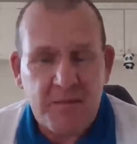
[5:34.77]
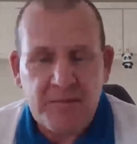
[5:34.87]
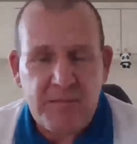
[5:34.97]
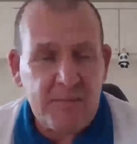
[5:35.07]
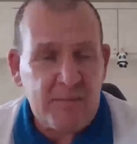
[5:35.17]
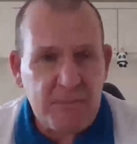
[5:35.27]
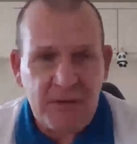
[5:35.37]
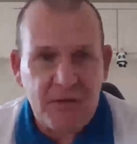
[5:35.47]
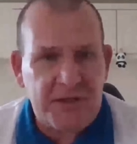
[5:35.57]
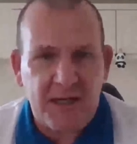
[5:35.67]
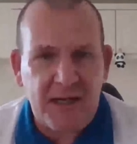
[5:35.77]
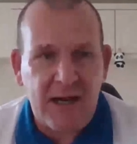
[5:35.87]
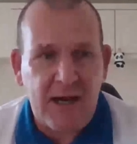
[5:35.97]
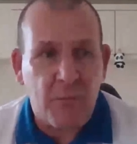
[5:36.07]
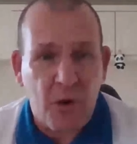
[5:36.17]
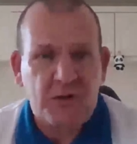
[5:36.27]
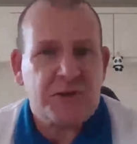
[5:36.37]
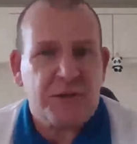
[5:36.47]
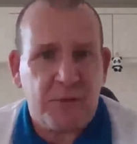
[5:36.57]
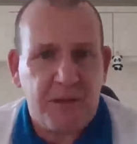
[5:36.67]
maybe because I
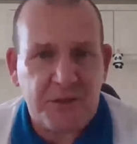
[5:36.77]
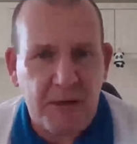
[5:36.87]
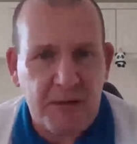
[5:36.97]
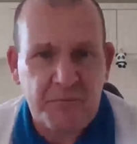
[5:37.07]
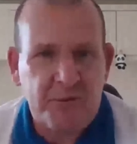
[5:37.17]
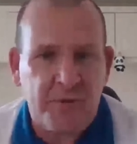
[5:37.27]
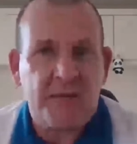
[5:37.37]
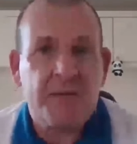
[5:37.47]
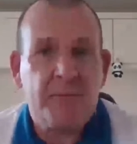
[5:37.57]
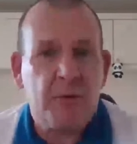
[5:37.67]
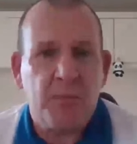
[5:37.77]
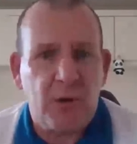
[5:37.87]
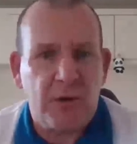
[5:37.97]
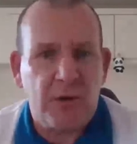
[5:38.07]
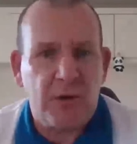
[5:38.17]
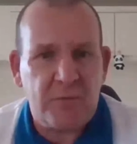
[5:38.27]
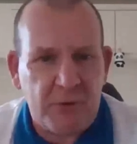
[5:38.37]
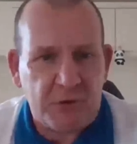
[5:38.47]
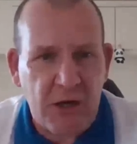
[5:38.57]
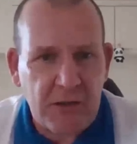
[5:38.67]
watched so many people bowling
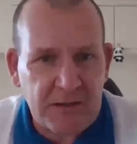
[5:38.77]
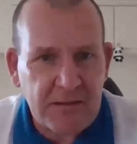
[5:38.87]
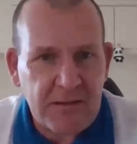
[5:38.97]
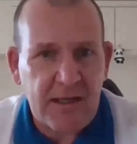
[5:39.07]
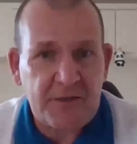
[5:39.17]
when I was young,